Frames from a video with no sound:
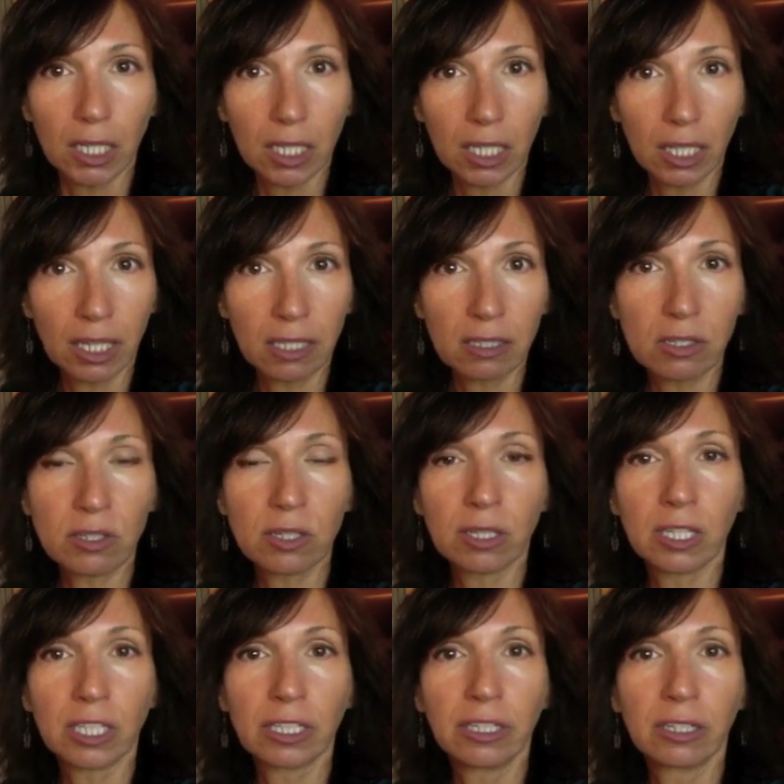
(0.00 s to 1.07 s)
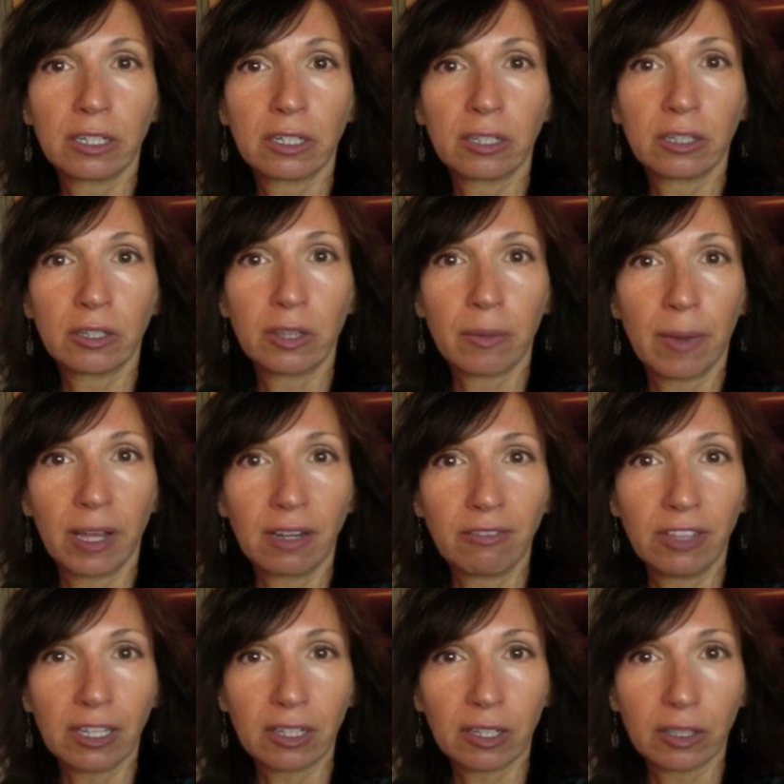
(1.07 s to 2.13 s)
cleanse and clear the body
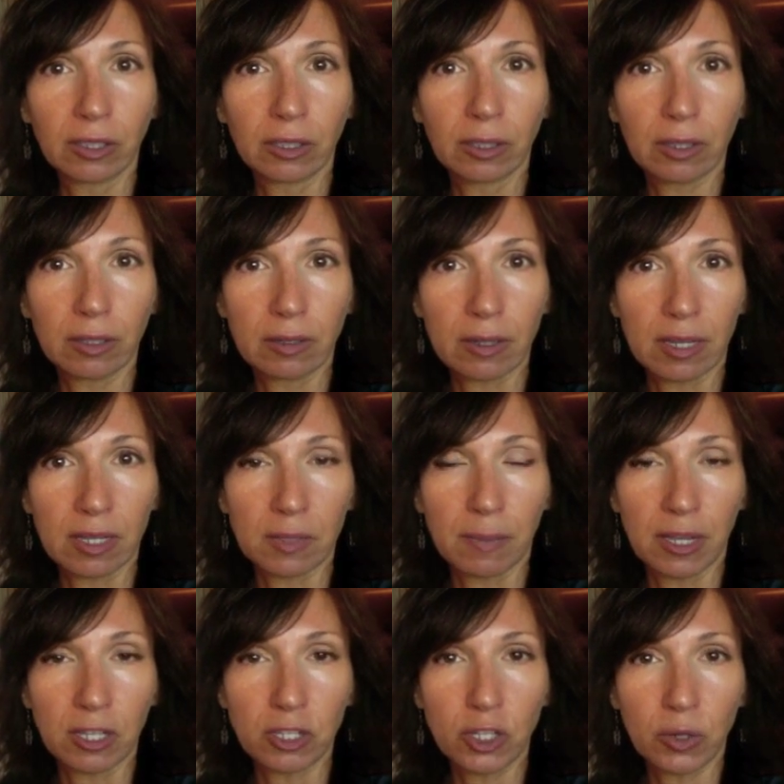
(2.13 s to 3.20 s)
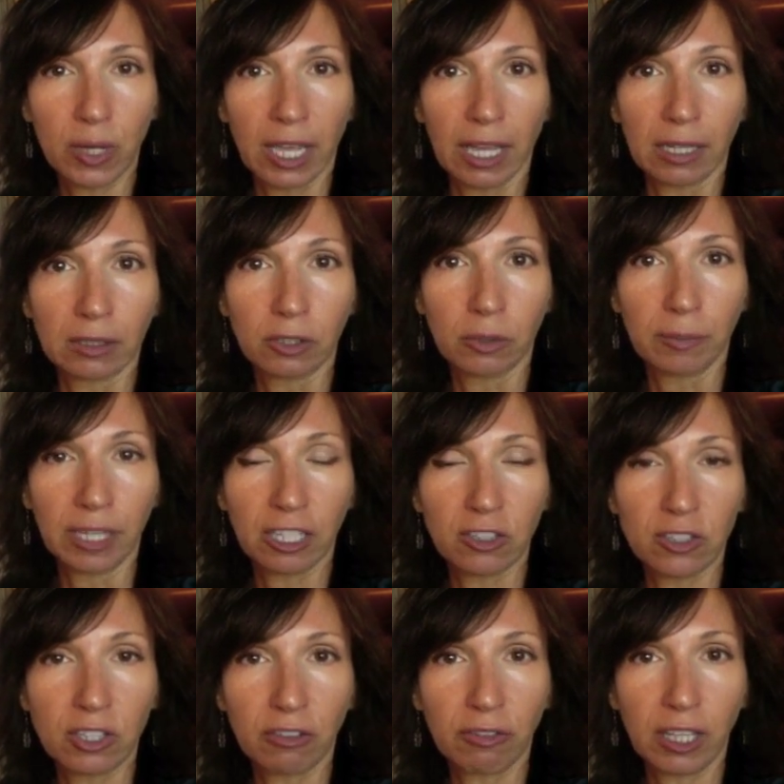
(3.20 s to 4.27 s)
vehicle as best you can. Don't make
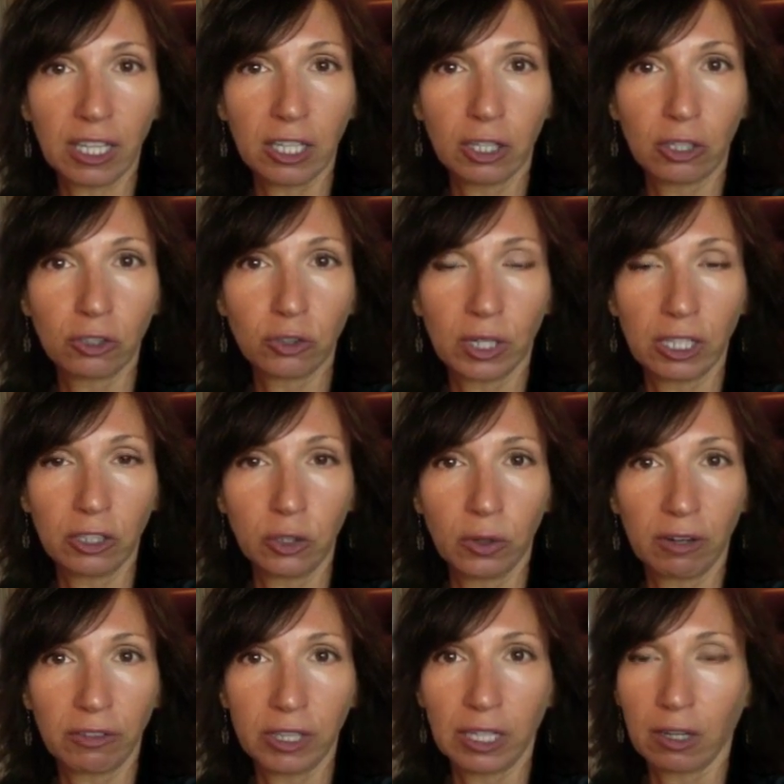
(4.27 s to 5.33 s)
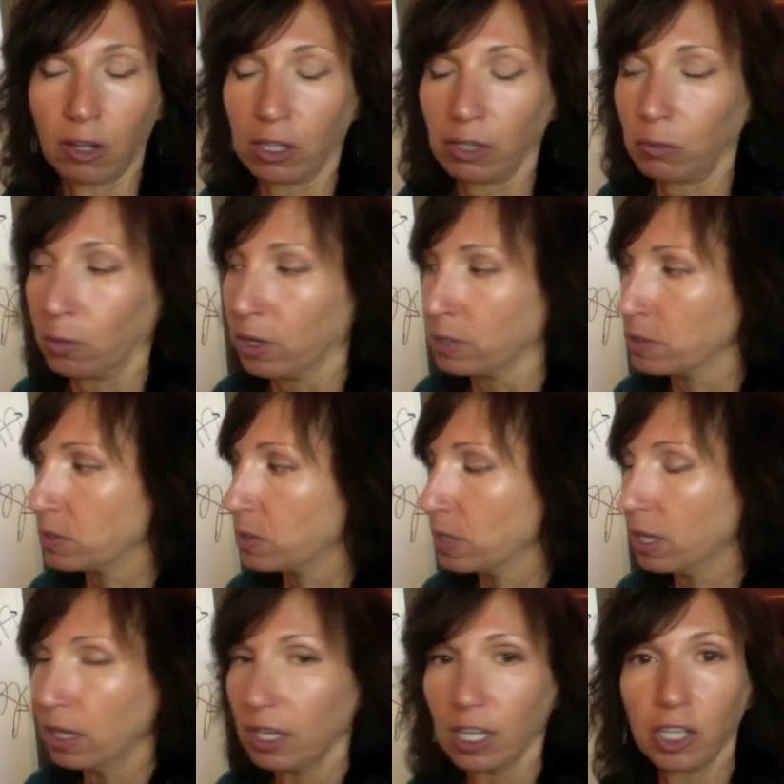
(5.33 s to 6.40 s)
yourself ill trying to do everything all at once.
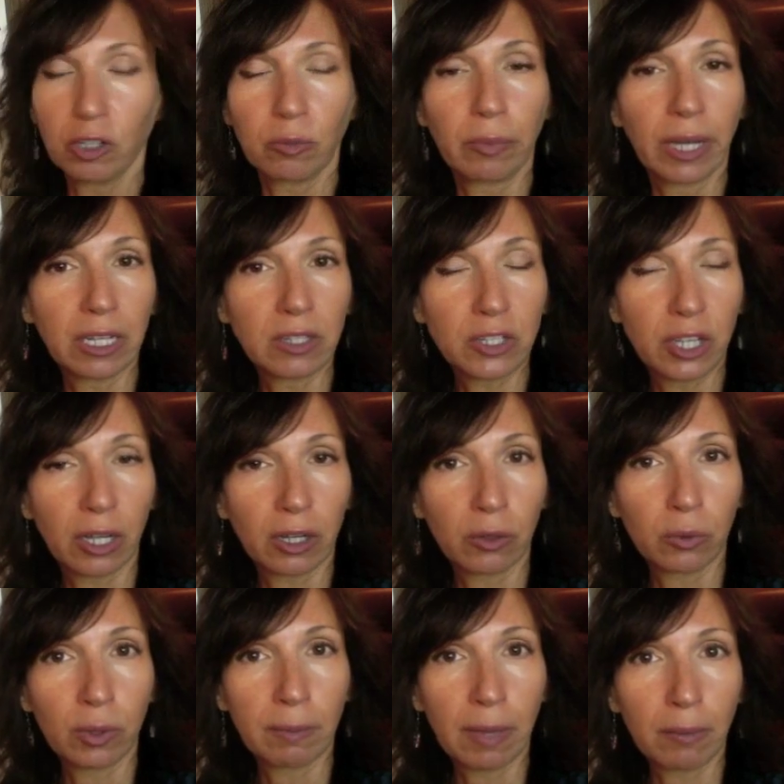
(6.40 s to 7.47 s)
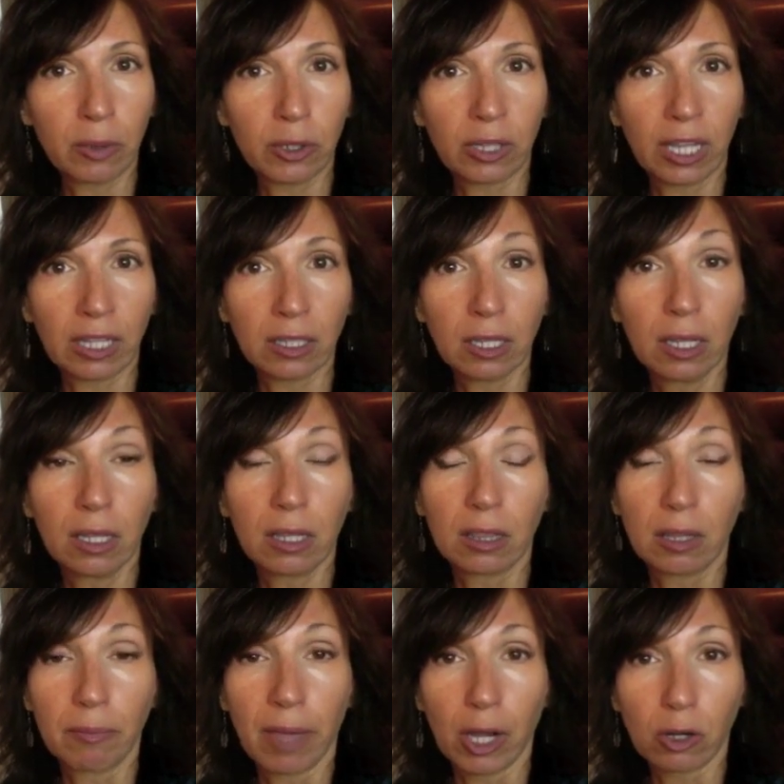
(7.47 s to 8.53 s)
But uh, remember that
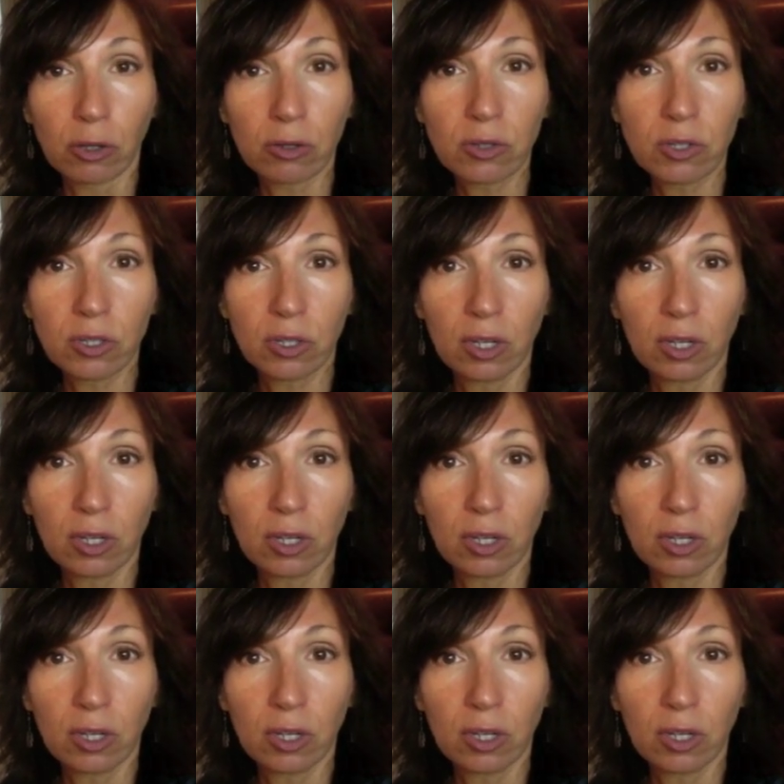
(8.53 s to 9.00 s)
the metals